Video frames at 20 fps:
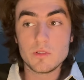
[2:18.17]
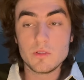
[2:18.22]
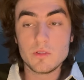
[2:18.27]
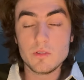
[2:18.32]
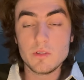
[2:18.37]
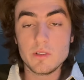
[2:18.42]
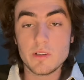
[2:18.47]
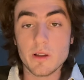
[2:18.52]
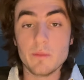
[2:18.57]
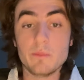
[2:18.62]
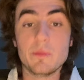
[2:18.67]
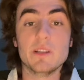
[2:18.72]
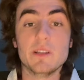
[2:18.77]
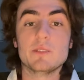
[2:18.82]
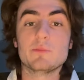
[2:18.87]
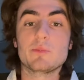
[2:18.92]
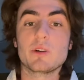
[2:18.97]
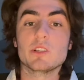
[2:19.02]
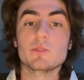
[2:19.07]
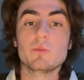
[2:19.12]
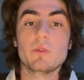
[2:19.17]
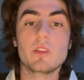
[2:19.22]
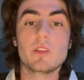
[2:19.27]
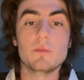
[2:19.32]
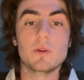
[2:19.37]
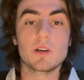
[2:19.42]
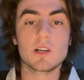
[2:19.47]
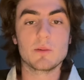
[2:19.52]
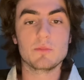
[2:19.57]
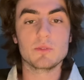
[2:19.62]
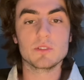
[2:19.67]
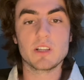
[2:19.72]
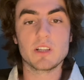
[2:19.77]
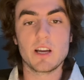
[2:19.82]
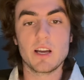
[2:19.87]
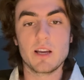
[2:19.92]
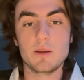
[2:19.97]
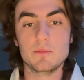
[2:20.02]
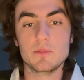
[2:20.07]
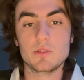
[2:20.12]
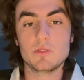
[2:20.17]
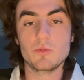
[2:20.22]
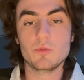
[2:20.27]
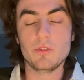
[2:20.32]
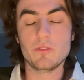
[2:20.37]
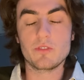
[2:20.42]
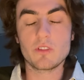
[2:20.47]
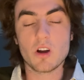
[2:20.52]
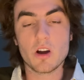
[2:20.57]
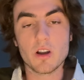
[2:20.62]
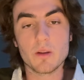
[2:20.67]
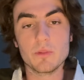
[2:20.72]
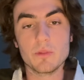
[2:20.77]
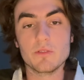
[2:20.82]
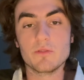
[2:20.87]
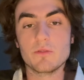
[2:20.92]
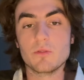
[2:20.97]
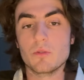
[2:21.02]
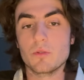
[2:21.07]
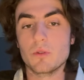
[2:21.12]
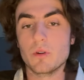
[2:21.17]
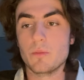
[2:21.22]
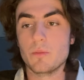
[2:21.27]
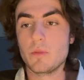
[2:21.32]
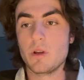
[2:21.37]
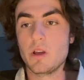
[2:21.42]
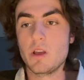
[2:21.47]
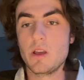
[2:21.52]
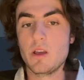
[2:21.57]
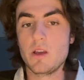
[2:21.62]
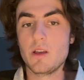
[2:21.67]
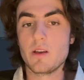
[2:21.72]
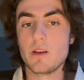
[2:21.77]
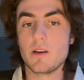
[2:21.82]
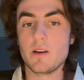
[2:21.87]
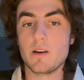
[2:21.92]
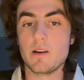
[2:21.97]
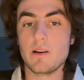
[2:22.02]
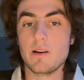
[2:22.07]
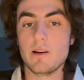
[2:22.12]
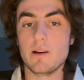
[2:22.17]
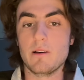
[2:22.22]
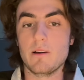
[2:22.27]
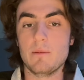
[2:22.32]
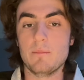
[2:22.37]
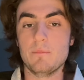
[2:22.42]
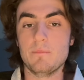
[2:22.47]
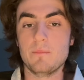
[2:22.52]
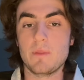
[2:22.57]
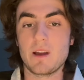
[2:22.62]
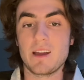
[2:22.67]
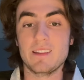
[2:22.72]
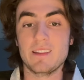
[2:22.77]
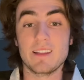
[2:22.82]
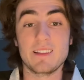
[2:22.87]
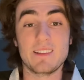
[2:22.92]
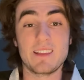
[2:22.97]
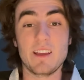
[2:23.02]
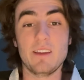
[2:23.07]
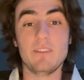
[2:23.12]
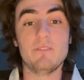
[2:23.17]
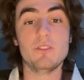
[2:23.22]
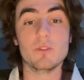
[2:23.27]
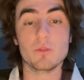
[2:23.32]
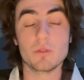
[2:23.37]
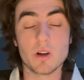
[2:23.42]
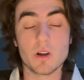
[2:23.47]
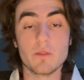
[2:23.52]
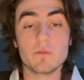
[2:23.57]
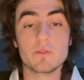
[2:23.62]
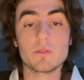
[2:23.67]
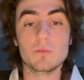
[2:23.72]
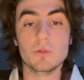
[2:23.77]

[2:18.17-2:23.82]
done bench press with them a couple times, we've taught them the form, and that they feel comfortable